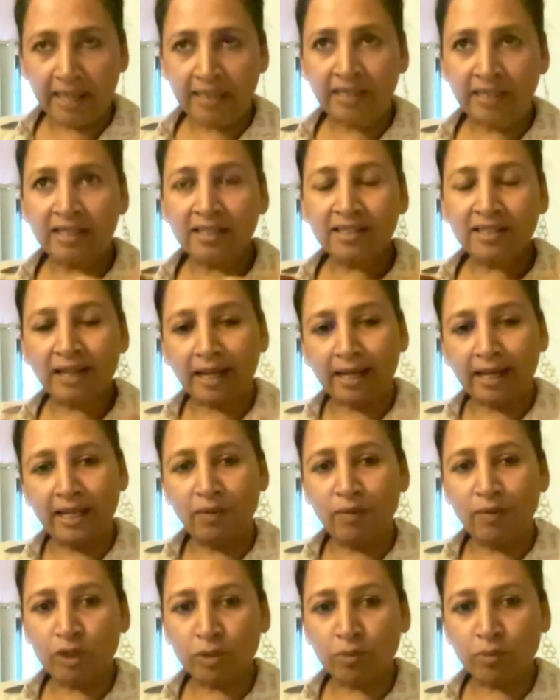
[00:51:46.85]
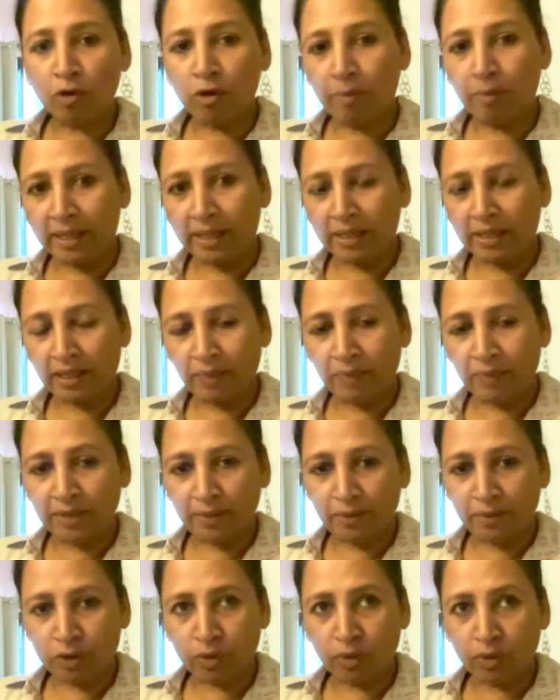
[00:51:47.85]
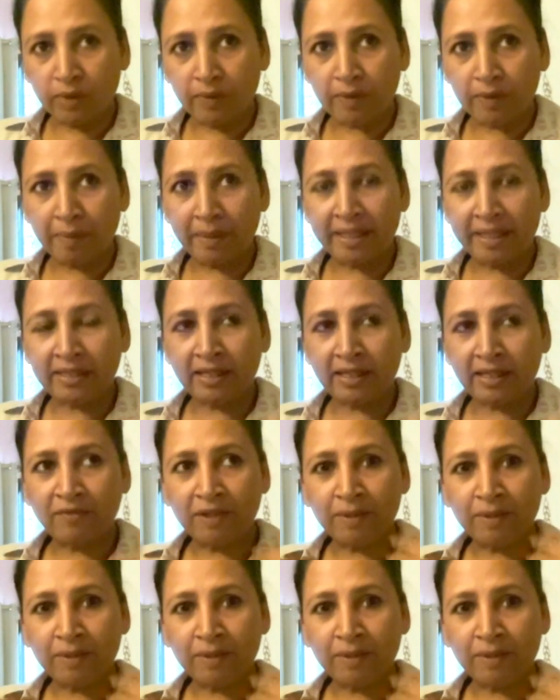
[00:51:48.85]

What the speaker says: I think styling was more my thing, which I was doing with myself.